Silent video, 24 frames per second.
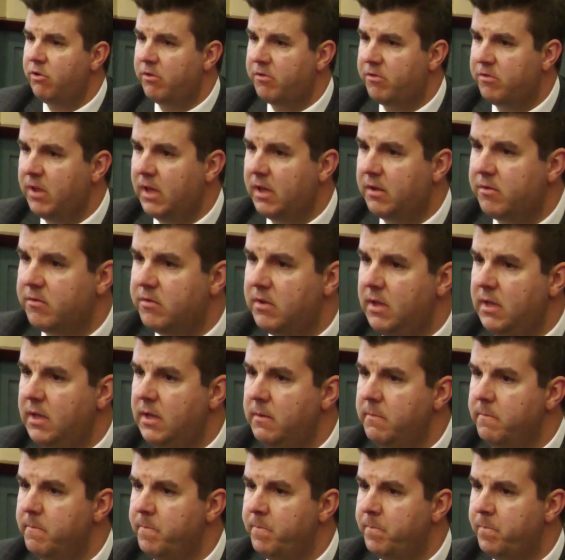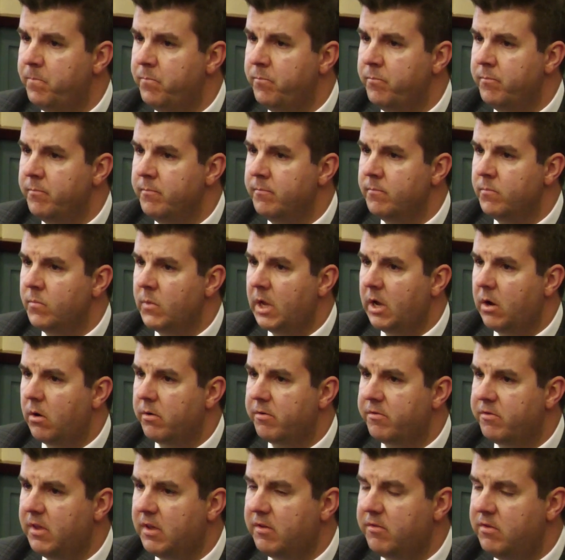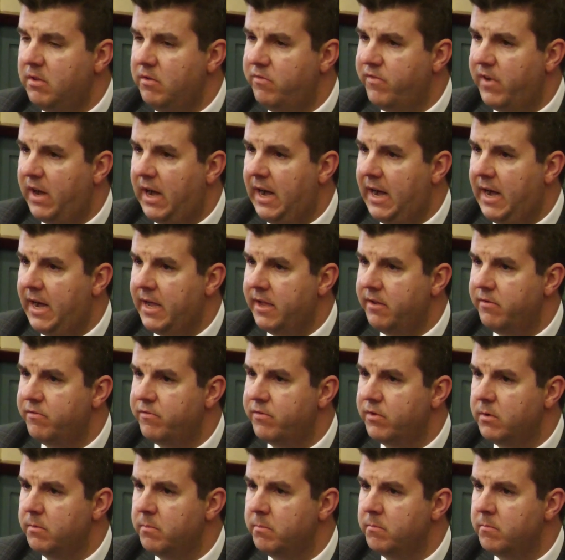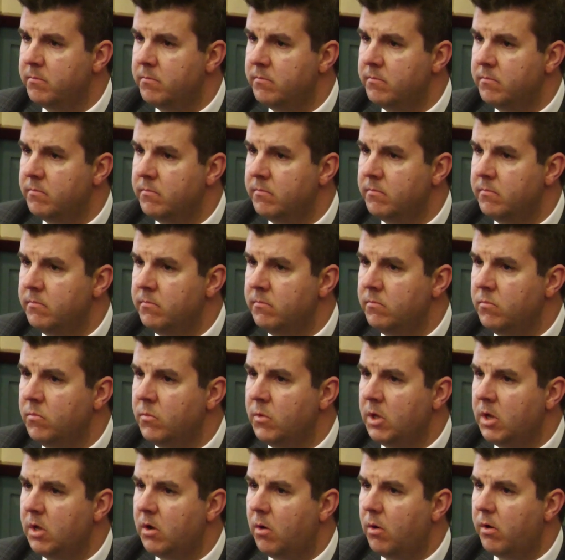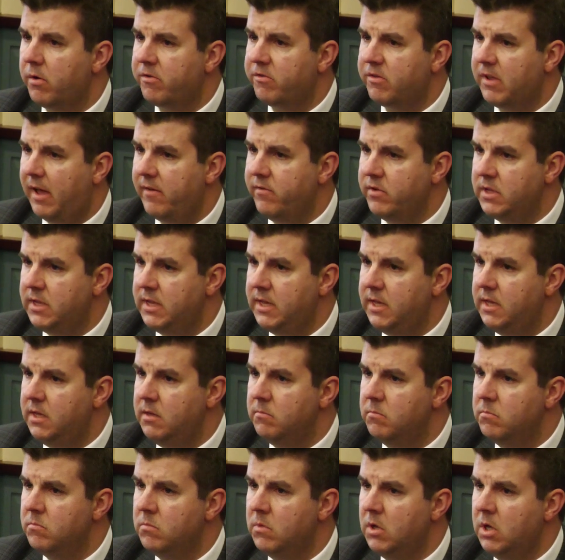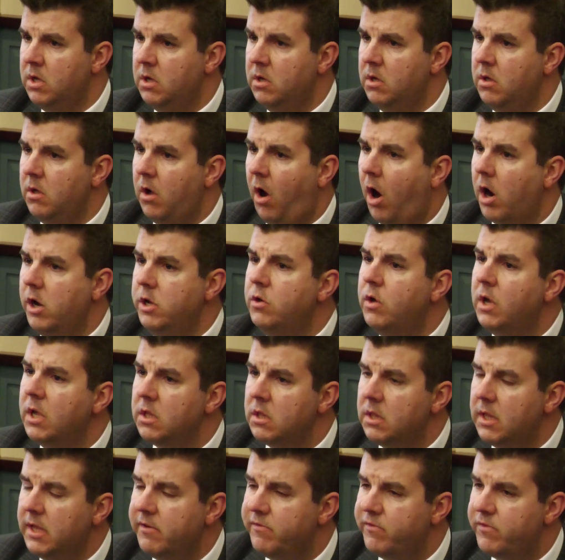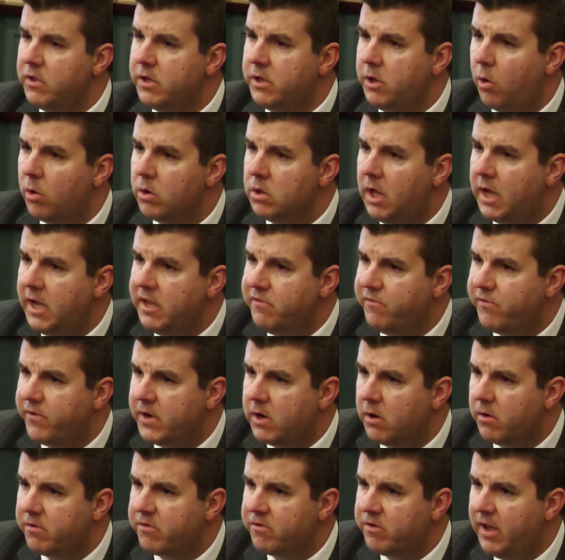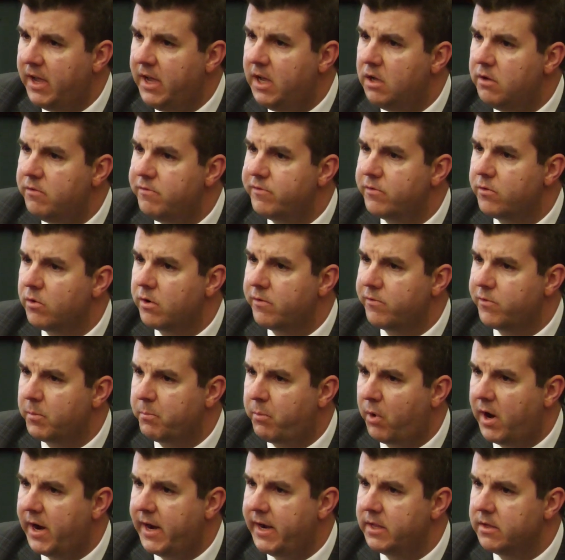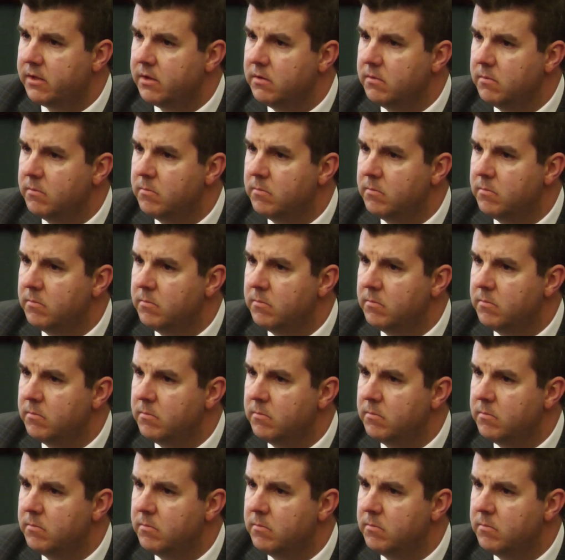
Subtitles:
of 60, or 65, or 70, are you going to live your life for yourself or for Brandon?